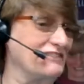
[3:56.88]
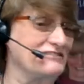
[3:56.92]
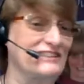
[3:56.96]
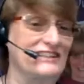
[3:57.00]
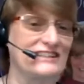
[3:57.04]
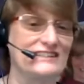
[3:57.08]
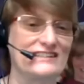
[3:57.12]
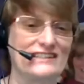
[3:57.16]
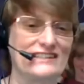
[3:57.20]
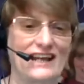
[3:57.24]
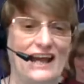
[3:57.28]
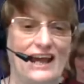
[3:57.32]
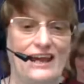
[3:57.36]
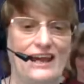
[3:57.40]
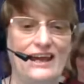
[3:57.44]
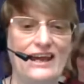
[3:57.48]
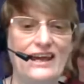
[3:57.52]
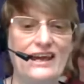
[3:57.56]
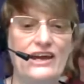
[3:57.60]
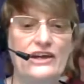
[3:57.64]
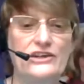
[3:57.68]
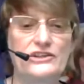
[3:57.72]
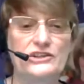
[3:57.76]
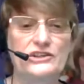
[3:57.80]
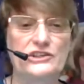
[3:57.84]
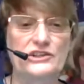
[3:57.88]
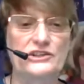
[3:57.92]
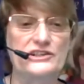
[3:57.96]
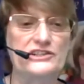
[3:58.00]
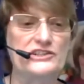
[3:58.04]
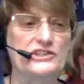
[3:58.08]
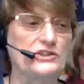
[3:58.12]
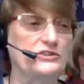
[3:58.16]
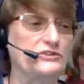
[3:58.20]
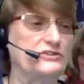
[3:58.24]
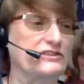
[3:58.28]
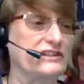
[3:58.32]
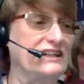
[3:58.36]
of it today. You're
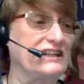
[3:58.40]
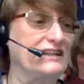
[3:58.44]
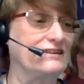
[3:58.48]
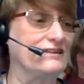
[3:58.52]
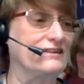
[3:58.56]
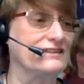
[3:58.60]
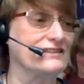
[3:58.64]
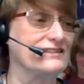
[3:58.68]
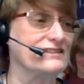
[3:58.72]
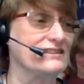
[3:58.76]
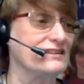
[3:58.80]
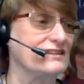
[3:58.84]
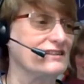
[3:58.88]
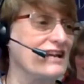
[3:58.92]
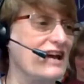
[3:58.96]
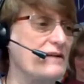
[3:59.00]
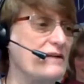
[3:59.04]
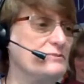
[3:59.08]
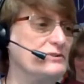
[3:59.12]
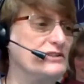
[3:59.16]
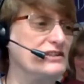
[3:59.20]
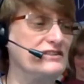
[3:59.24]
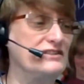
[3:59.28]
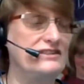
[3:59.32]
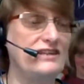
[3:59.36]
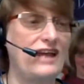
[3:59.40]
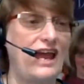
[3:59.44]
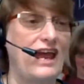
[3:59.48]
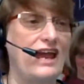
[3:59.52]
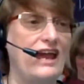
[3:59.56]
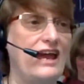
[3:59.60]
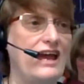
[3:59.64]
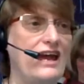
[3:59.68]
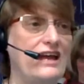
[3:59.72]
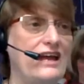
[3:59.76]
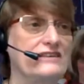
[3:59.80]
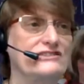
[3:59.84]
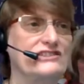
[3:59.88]
going to read the synopsis
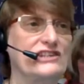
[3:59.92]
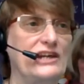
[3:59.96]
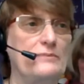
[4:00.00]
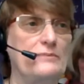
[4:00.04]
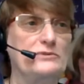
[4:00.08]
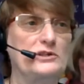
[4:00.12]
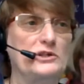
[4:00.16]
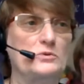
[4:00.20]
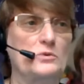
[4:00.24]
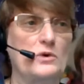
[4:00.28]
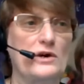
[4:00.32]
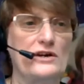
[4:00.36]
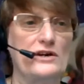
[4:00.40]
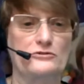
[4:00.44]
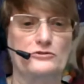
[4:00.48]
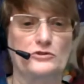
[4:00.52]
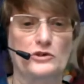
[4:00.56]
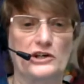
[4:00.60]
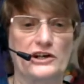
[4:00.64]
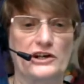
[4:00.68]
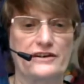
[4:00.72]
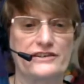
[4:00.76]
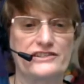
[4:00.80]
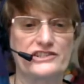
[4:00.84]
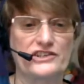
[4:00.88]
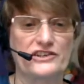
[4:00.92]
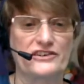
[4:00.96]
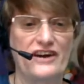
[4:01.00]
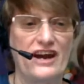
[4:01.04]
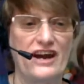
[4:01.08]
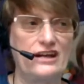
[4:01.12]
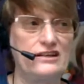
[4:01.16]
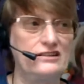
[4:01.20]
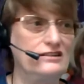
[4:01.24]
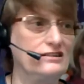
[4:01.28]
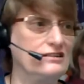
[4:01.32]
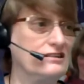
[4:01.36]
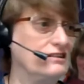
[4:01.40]
and chapter 1 for us,
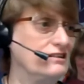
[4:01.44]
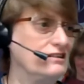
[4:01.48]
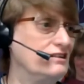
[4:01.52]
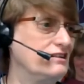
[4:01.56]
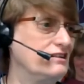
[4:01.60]
correct?